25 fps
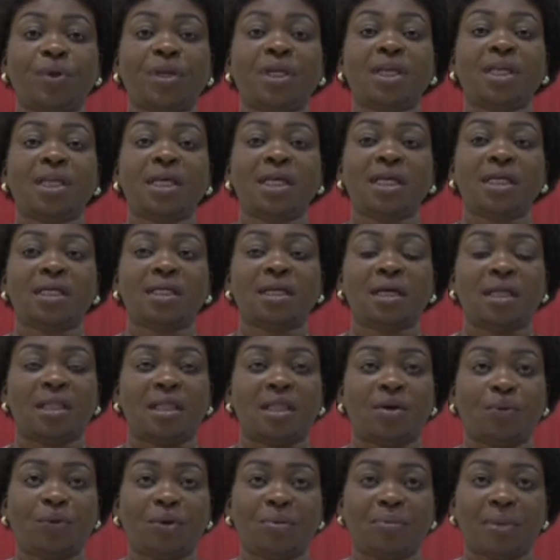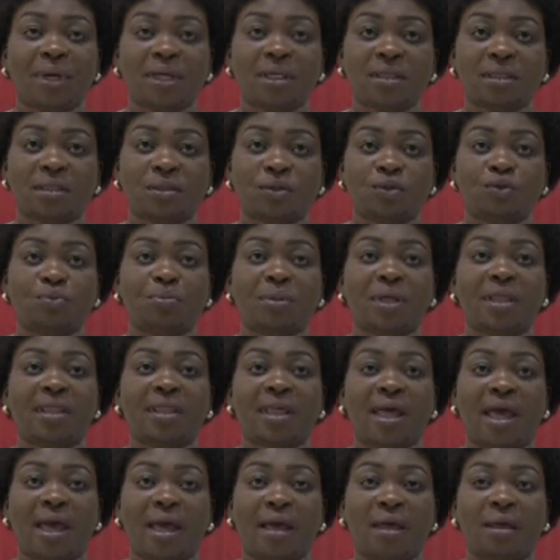need the women to be
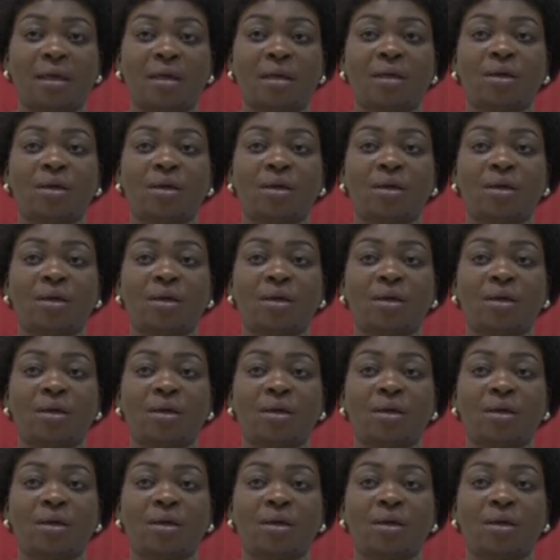there